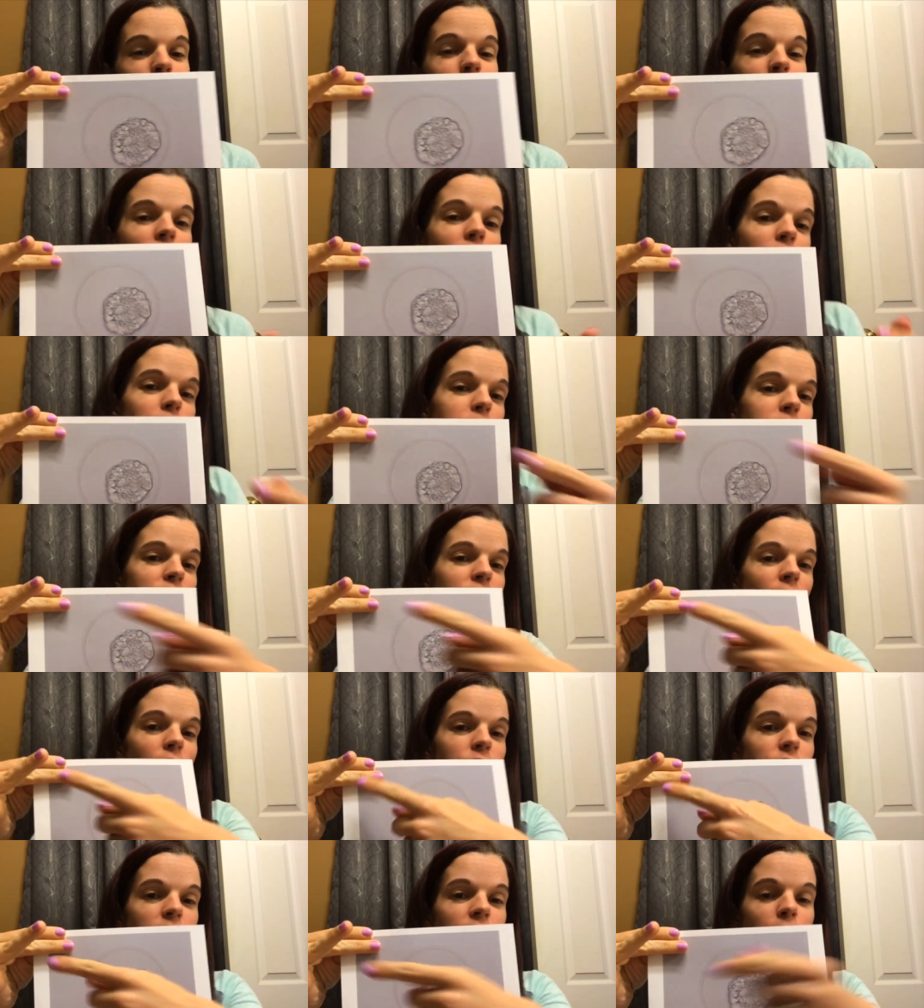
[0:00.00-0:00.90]
I'm, I'm just
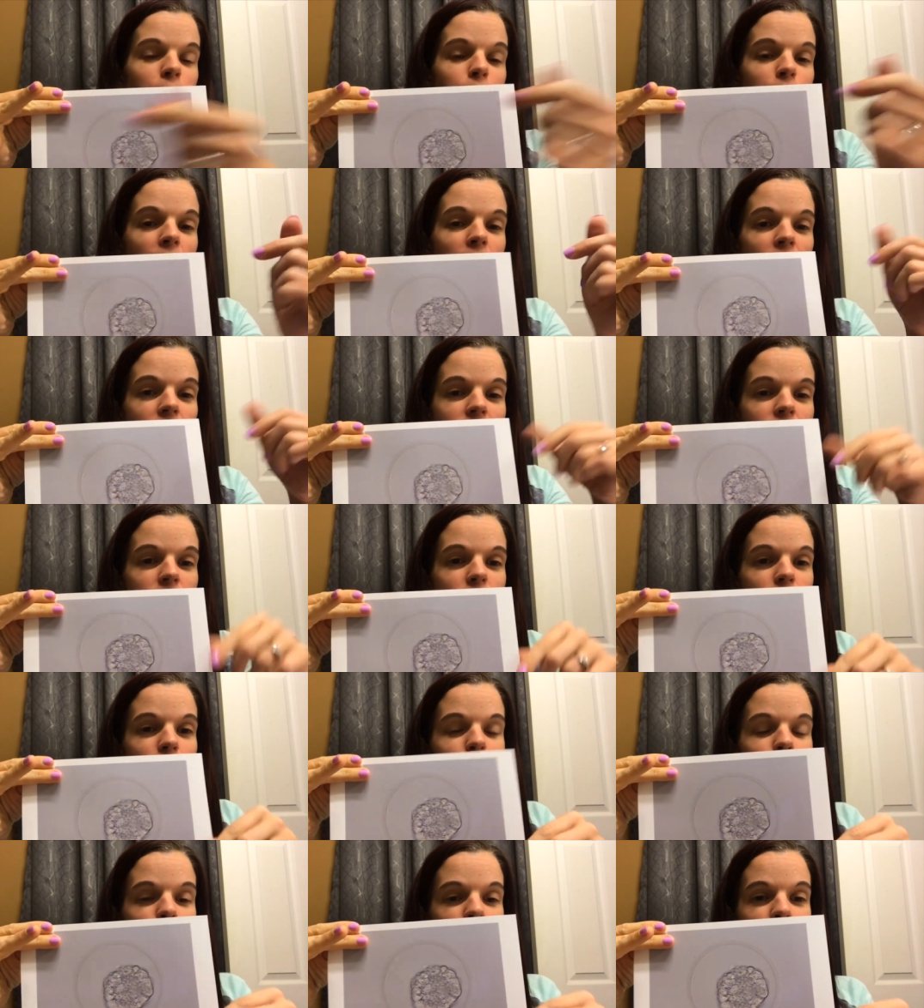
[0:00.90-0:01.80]
covering up my
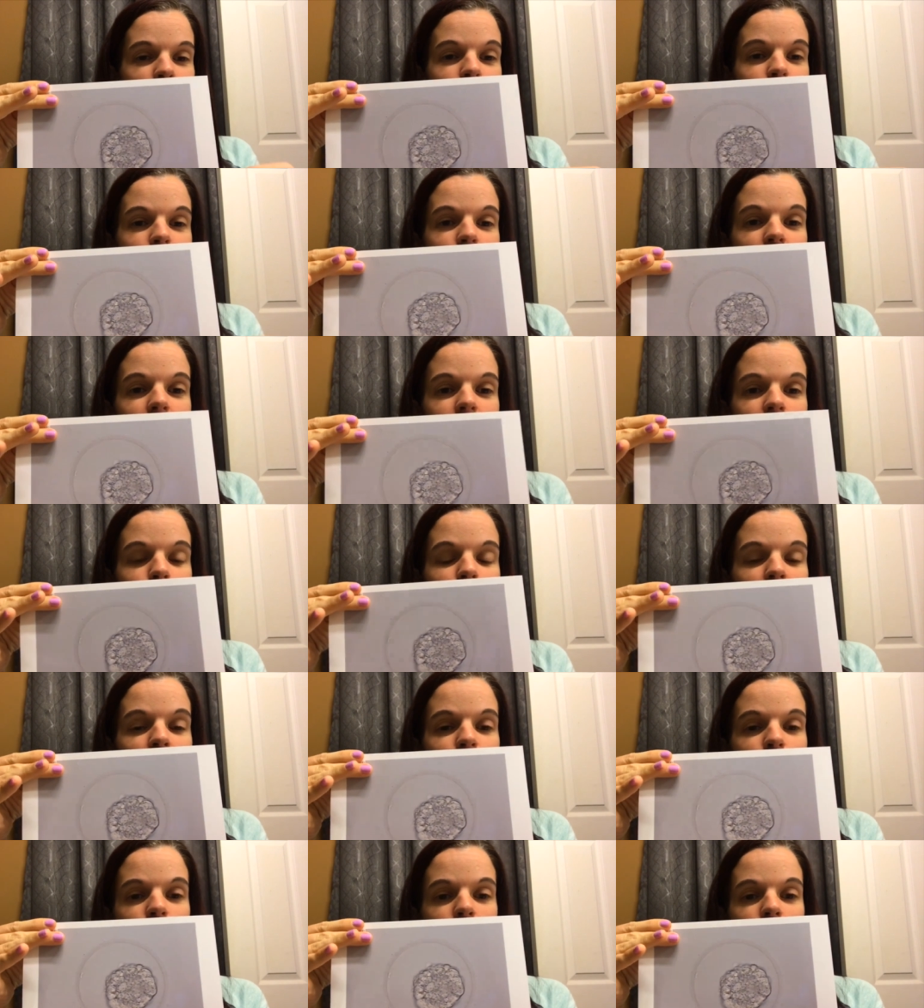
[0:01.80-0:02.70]
personal
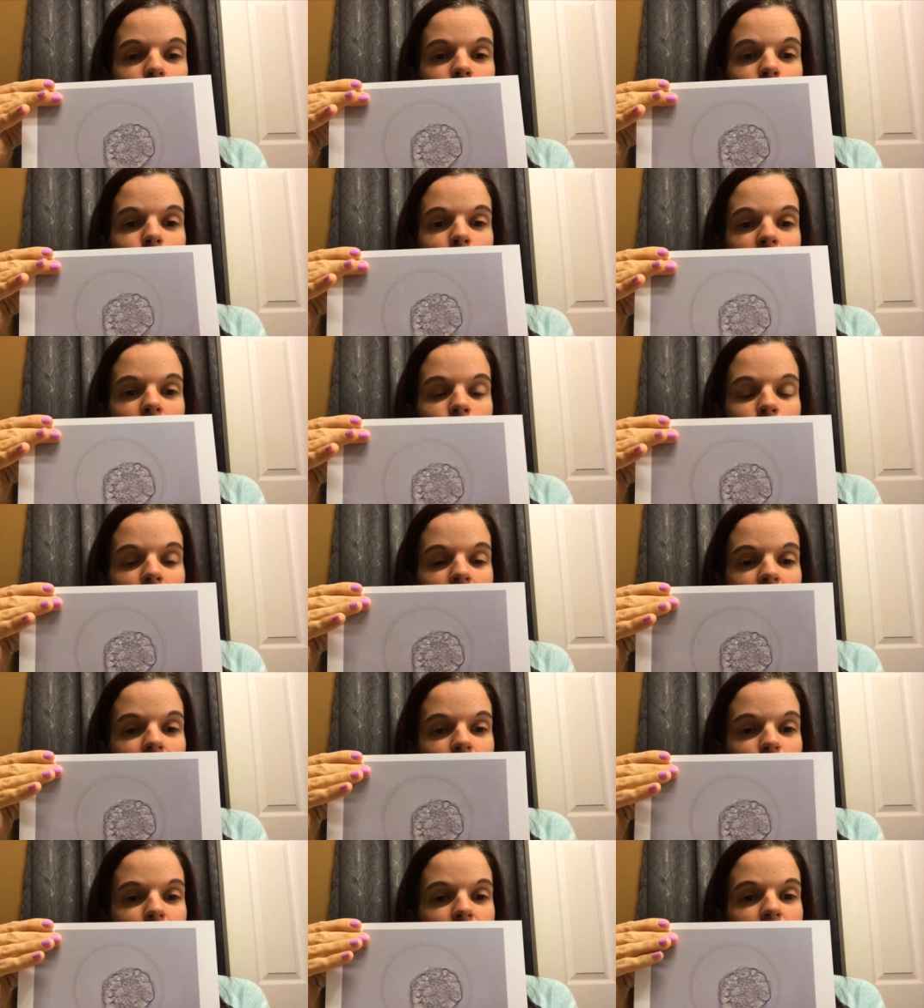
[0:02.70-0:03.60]
information, mine and my
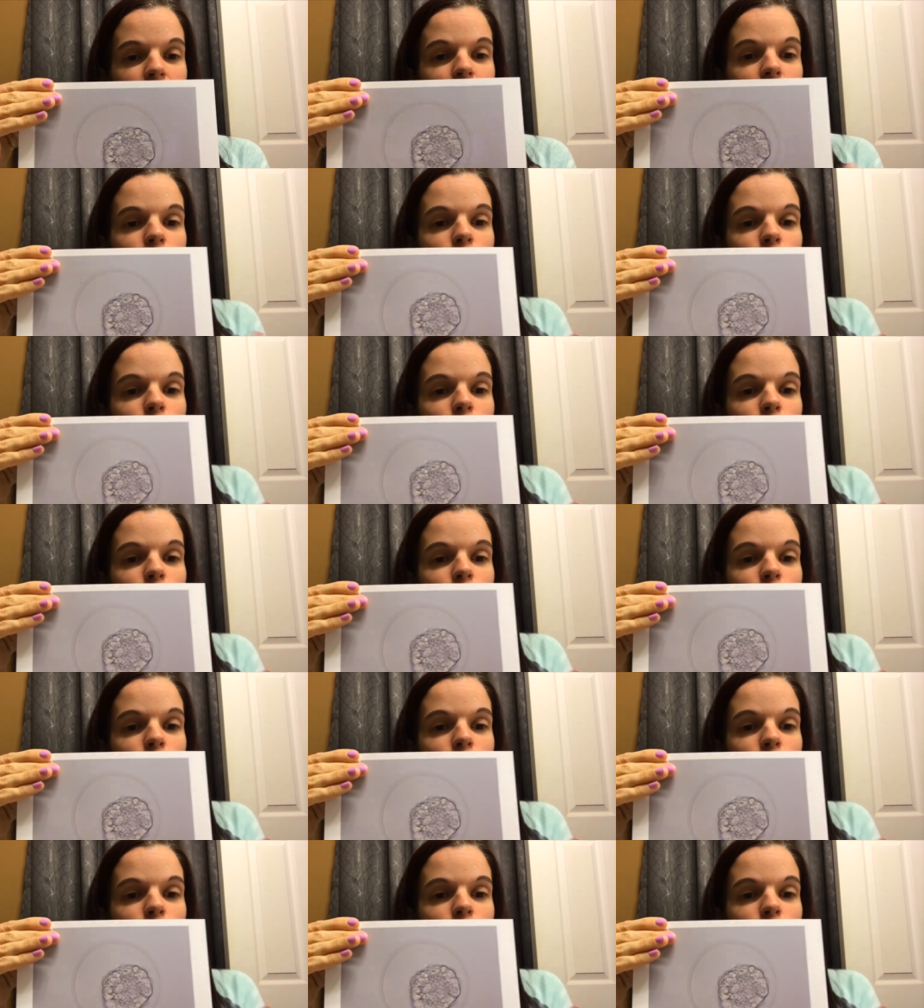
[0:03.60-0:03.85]
husband's.